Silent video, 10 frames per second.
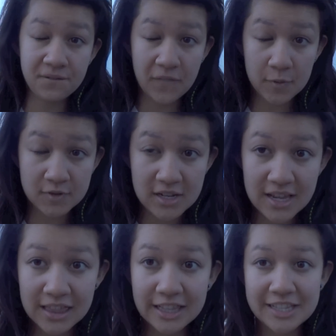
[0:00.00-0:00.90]

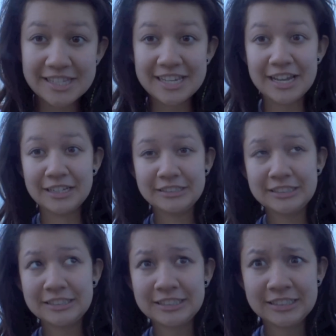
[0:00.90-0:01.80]
15th, let's say.
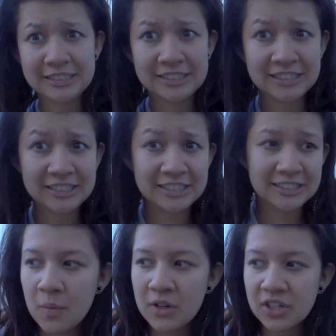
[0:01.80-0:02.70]

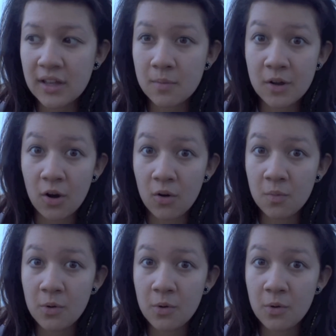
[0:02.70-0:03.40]
We jet lagged and we all